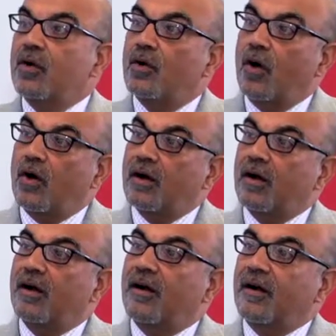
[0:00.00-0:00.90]
got
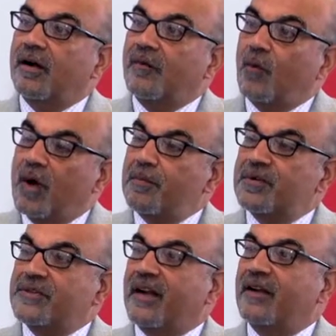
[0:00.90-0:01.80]

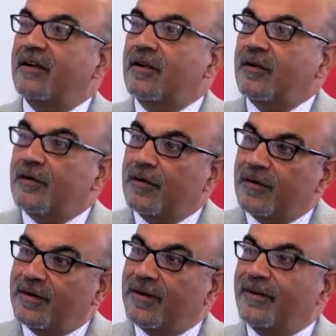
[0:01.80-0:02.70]
1%
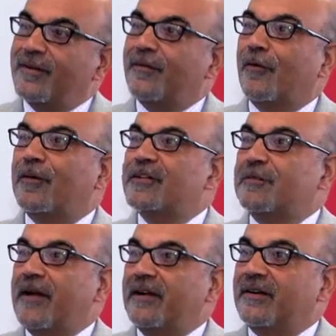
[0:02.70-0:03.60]
for his
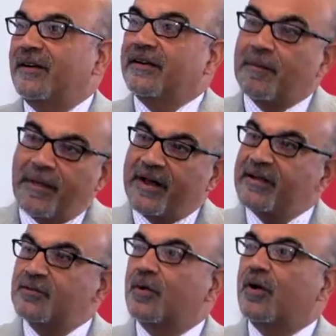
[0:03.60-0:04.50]
parent. The
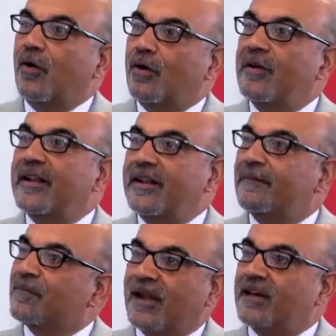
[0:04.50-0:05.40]
parents were already
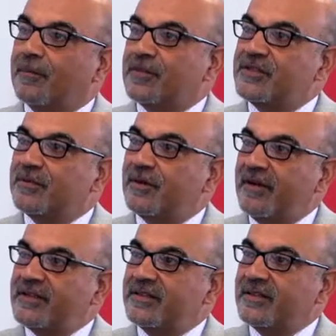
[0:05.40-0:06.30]
at the principal
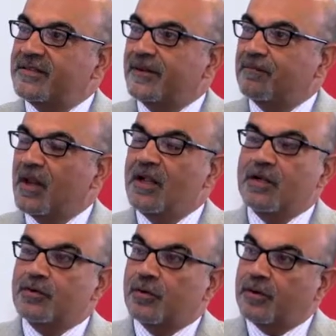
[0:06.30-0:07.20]
residence.
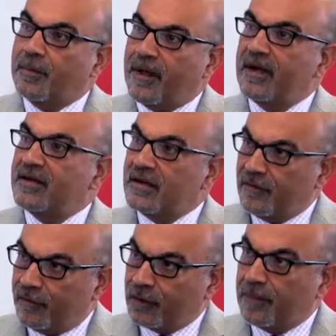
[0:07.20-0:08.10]
So the
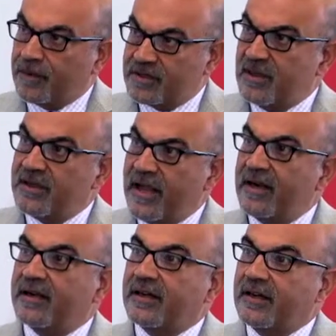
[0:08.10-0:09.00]
parent, for the personal
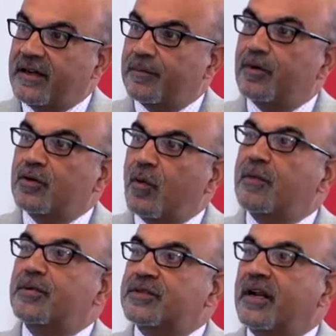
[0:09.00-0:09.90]
guarantee, he put
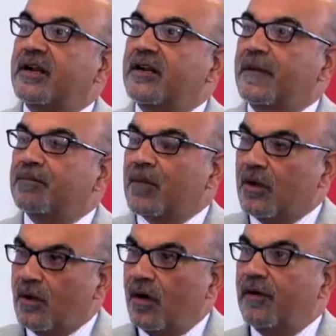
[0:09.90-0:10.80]
1%
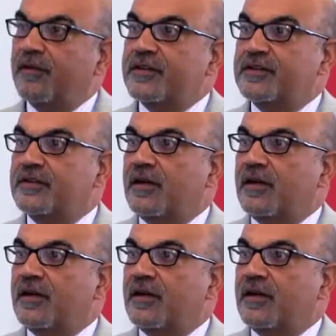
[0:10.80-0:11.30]
of his